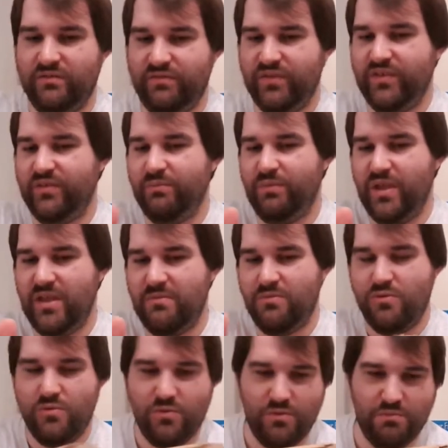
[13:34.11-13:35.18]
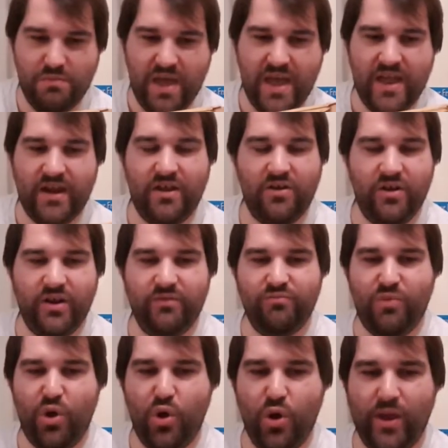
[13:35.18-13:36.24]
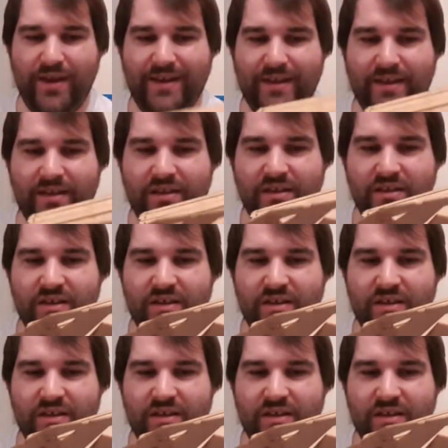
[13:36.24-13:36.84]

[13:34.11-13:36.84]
for some people and men hiding behind it,